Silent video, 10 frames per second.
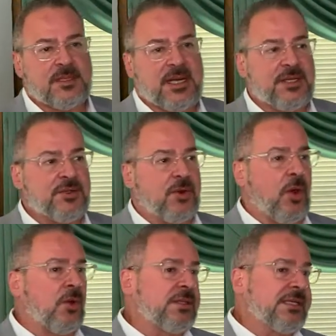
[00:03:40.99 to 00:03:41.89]
and your
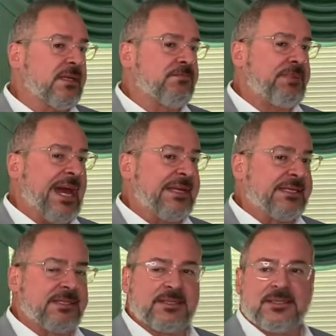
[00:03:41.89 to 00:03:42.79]
only
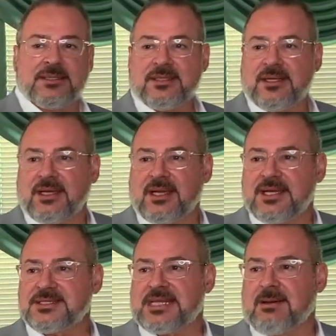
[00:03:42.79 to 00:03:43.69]
companion
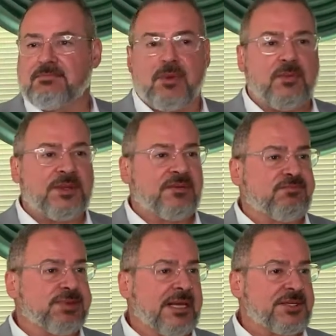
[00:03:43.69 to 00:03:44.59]
is that moment
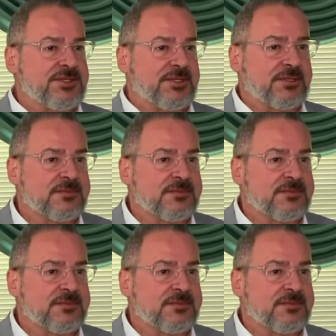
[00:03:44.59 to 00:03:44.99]
of pleasure